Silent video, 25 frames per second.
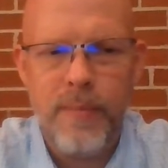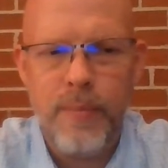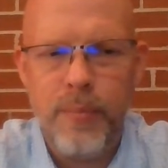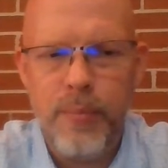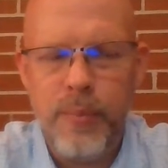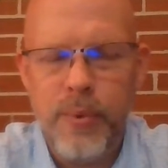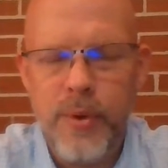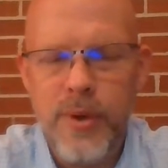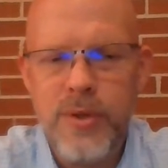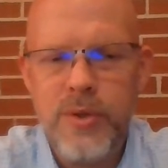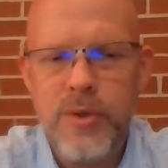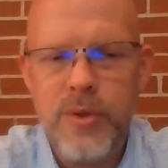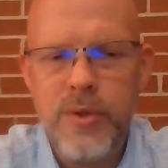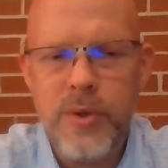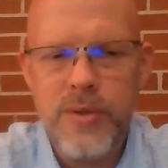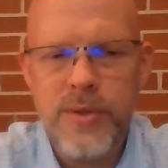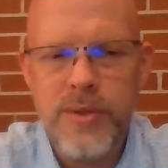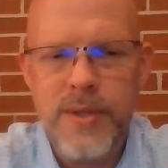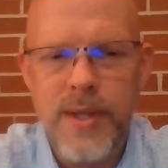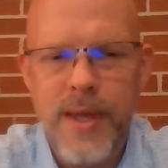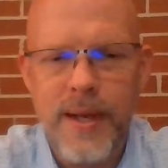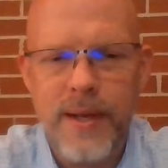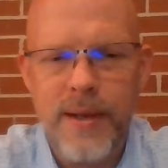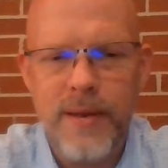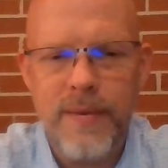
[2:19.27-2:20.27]
Please use
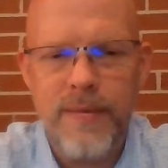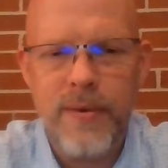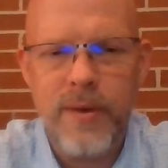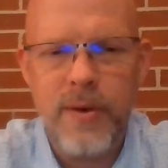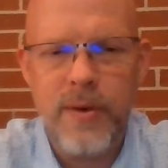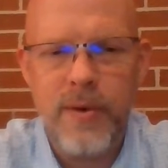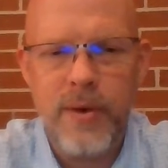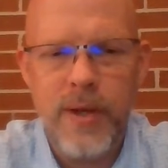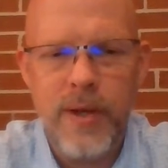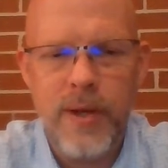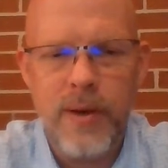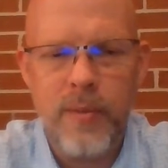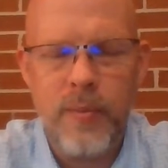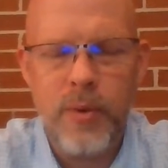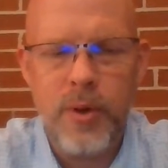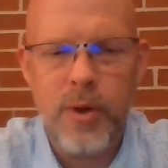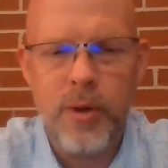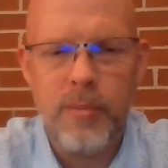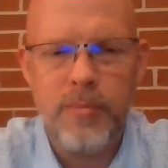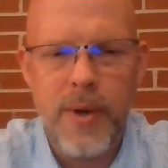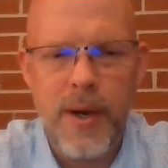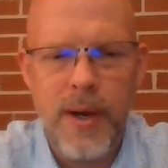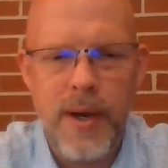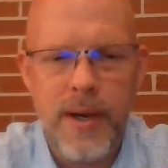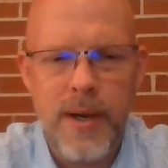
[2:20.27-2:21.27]
that if you're in a real
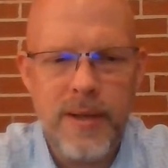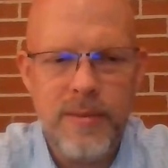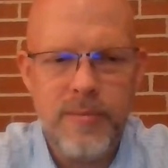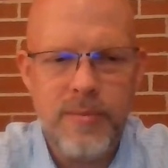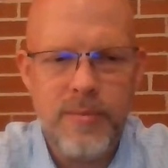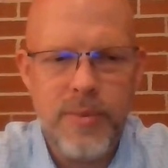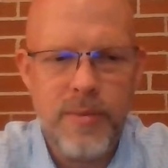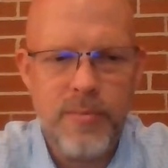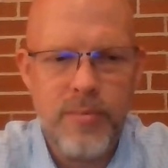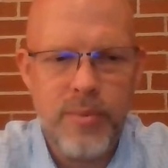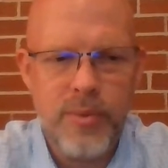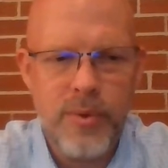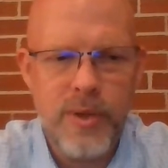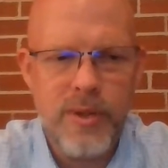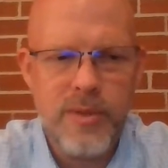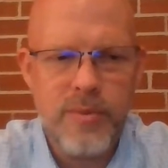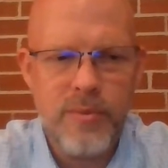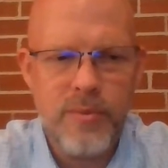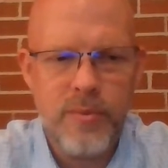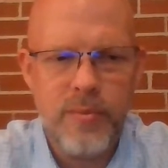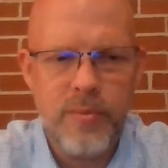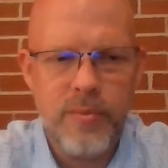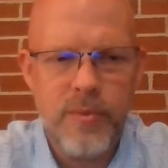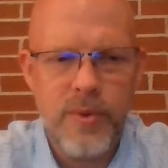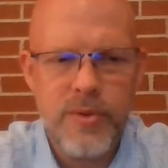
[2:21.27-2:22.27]
bind, but please
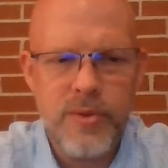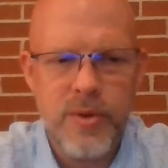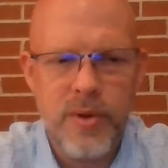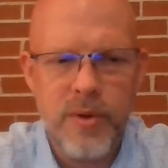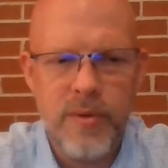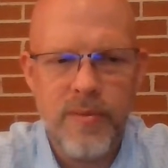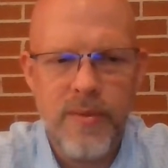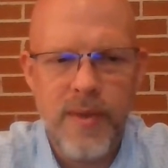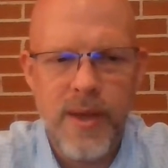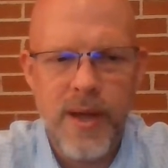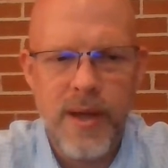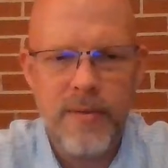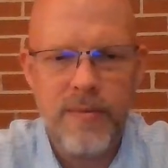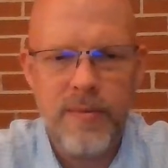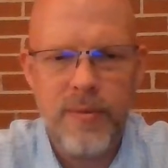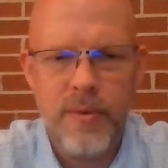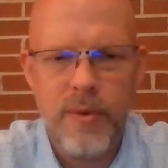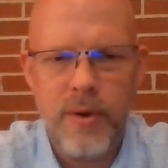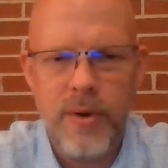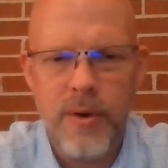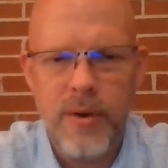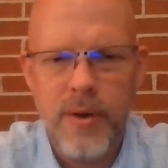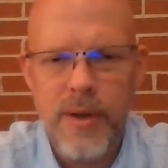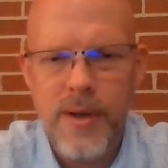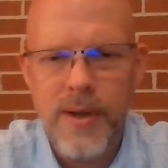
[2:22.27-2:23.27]
reserve that
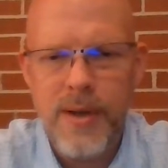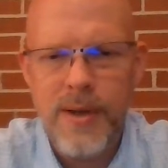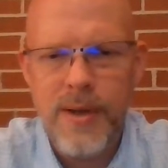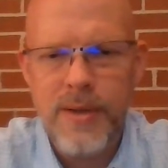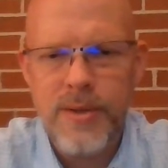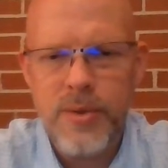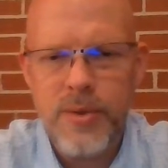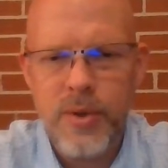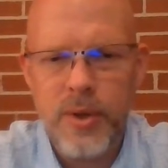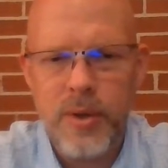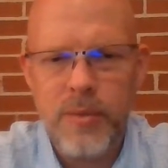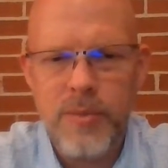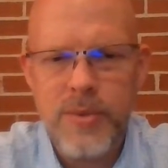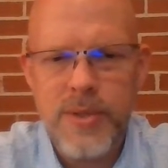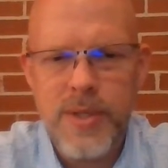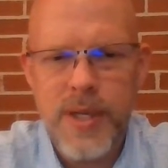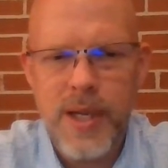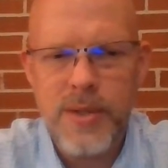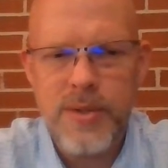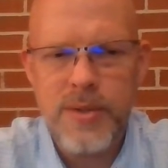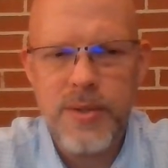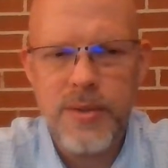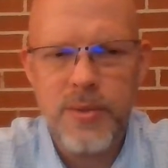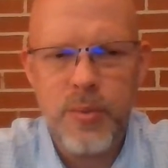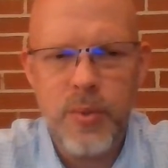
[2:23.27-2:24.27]
for
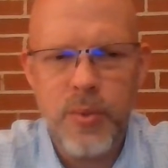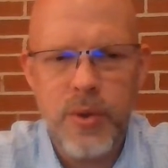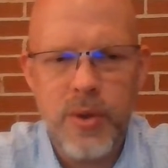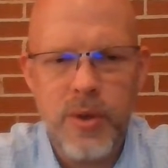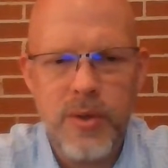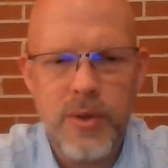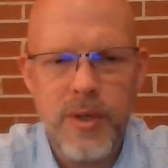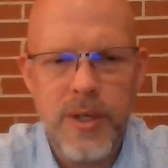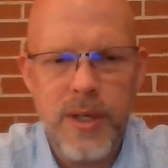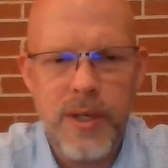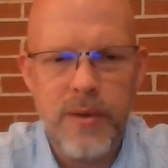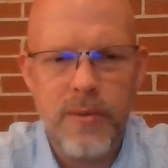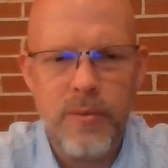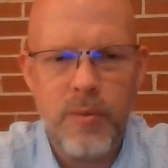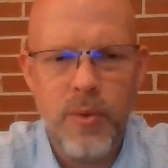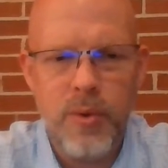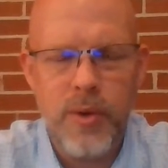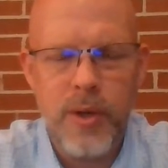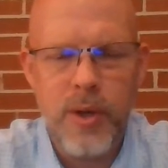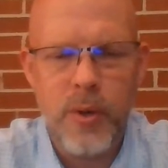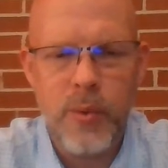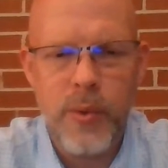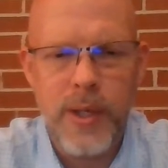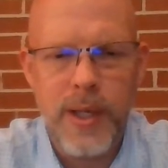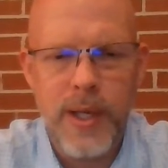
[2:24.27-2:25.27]
circumstances where you need a
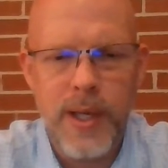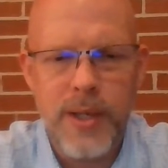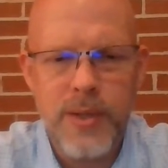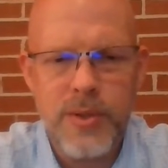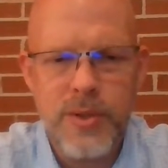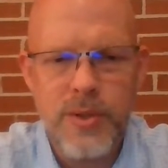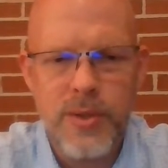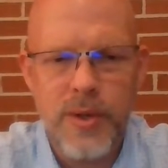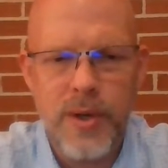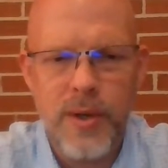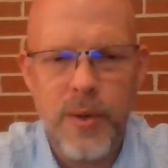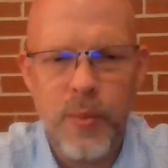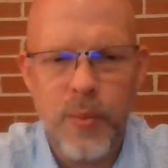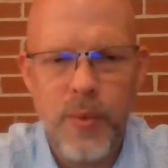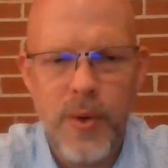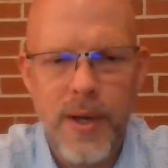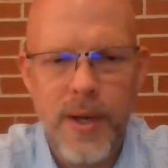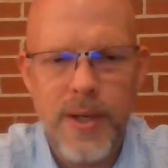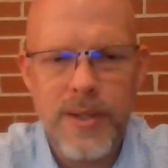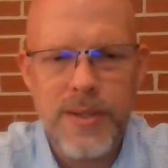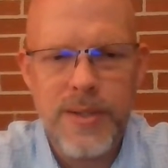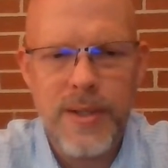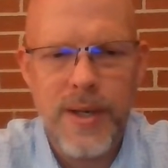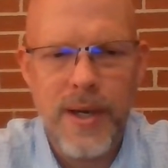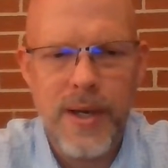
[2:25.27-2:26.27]
really quick answer.
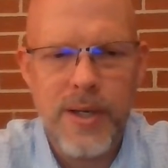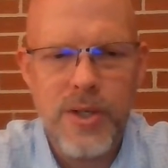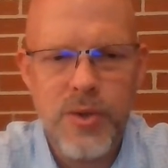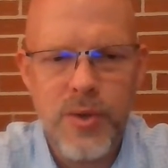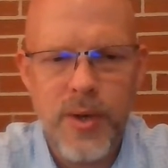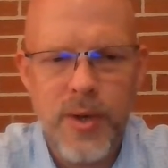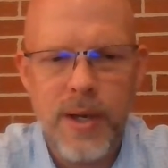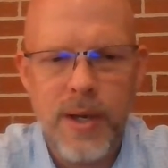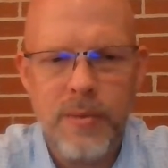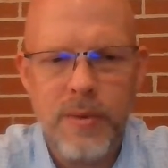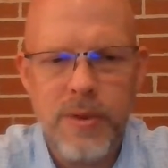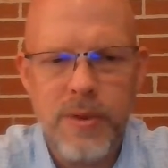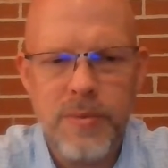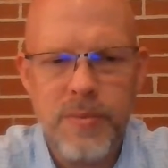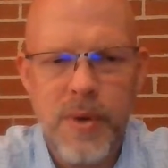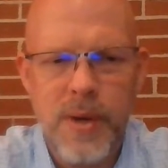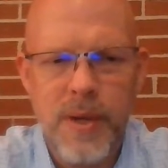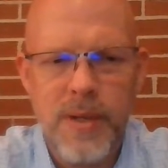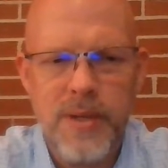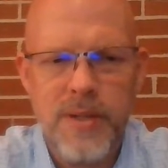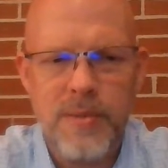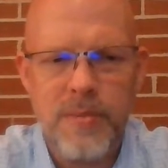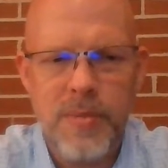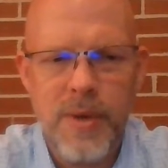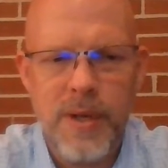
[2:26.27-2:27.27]
Otherwise, I try and
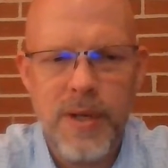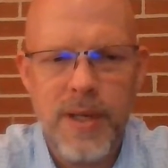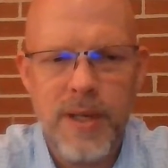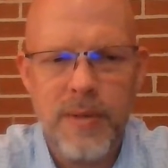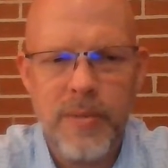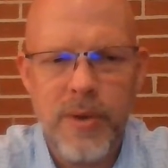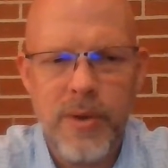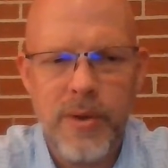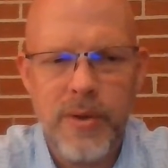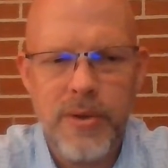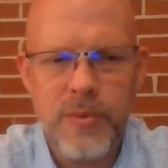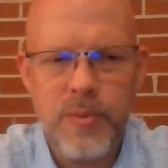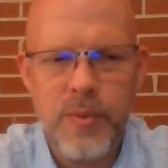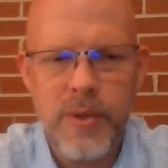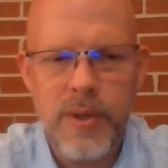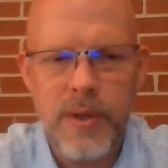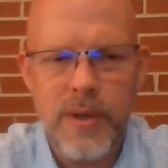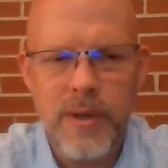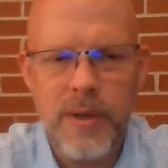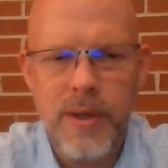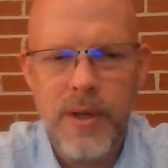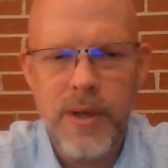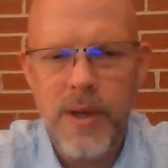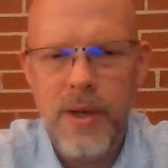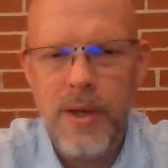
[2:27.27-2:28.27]
respond to my emails
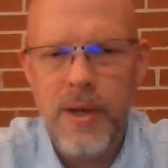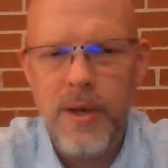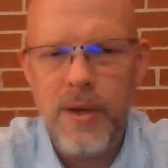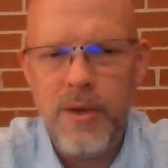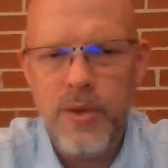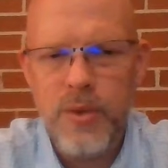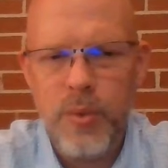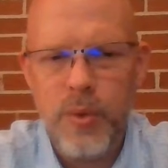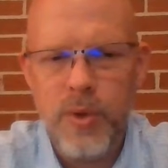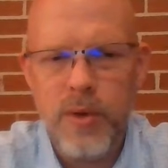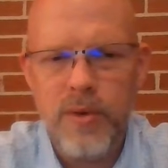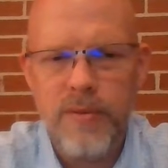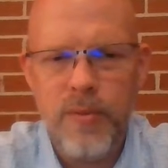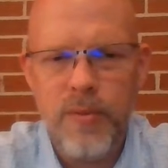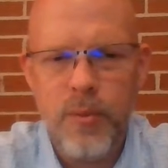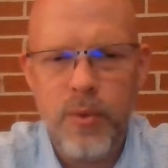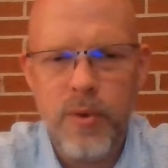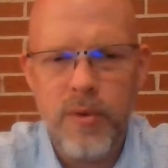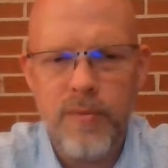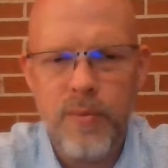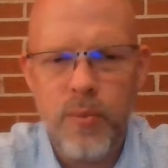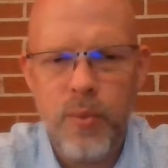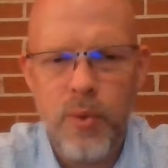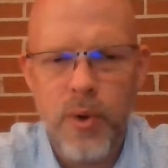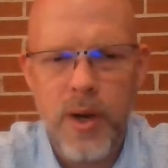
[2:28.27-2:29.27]
within 24
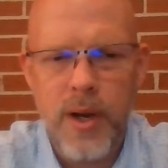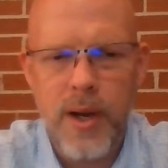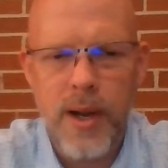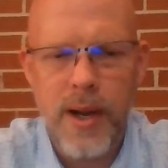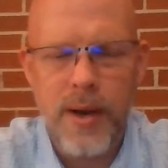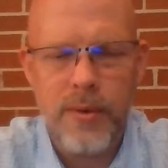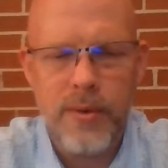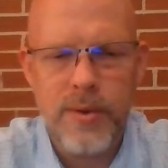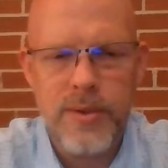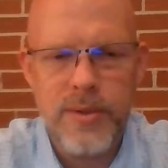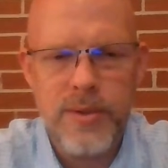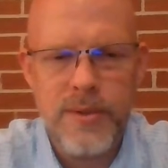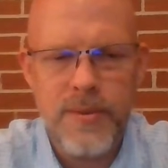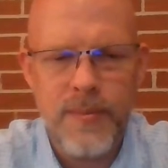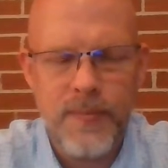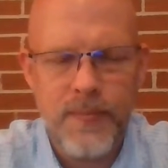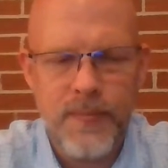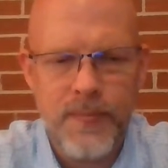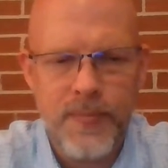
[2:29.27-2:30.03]
to 48 hours.